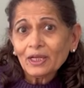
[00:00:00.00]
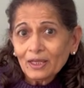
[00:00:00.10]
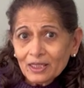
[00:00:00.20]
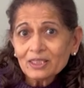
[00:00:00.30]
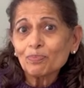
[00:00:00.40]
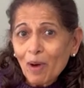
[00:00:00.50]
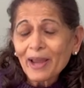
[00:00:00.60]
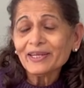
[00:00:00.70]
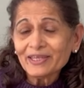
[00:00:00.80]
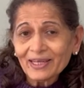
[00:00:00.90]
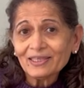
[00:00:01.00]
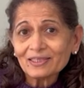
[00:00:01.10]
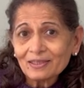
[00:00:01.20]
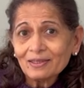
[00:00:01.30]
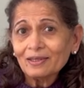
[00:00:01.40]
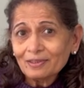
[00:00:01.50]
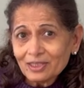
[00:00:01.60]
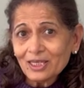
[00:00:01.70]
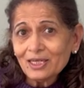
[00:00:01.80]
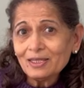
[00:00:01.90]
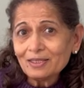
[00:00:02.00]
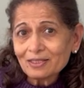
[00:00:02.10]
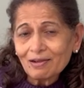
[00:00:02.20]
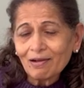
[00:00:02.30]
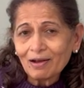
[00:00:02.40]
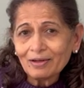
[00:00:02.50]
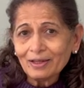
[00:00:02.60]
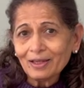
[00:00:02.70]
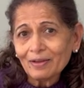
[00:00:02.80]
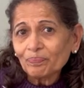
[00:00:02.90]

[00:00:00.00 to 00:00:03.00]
It's my taste. Chilies, garlic,